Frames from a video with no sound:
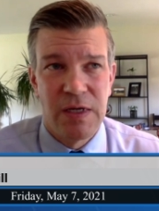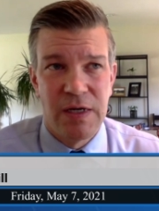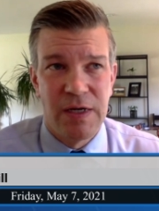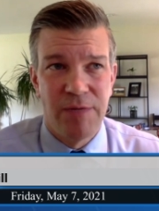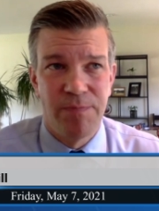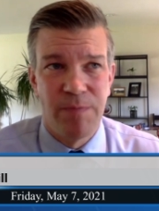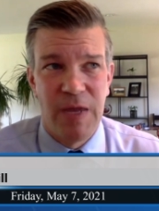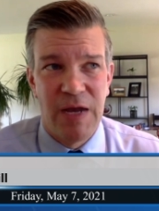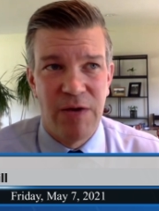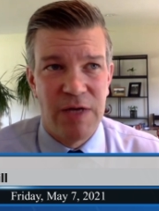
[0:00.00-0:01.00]
And
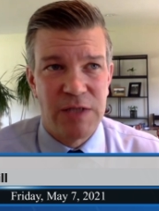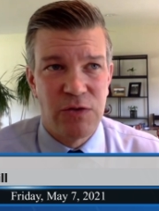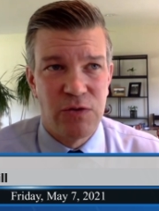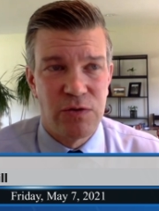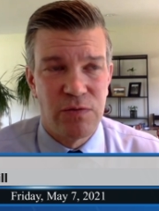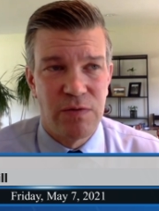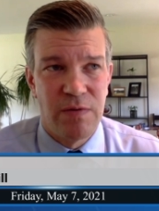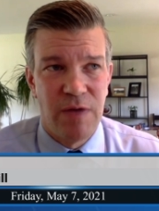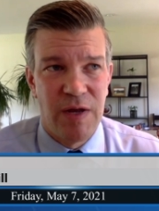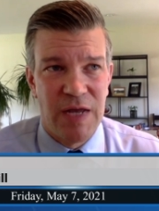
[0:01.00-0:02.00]
I would ask you to,
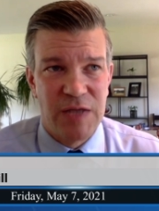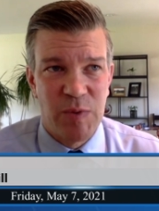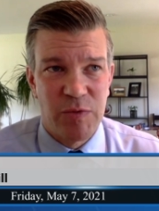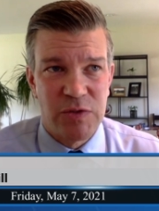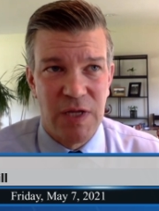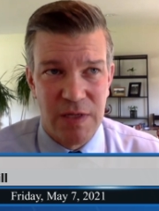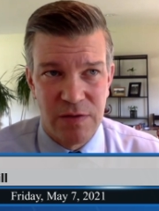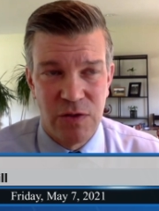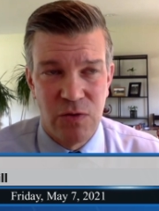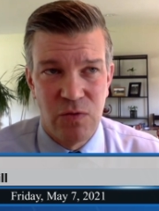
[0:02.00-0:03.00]
I'd ask members
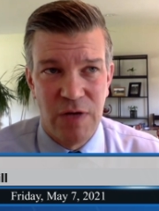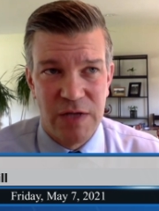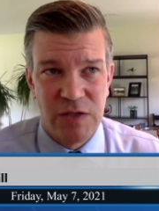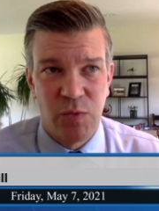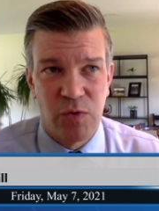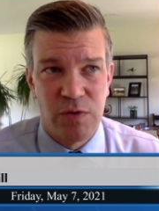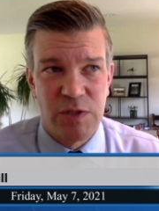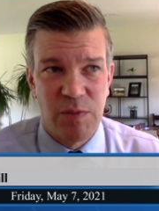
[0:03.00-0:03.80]
to not support this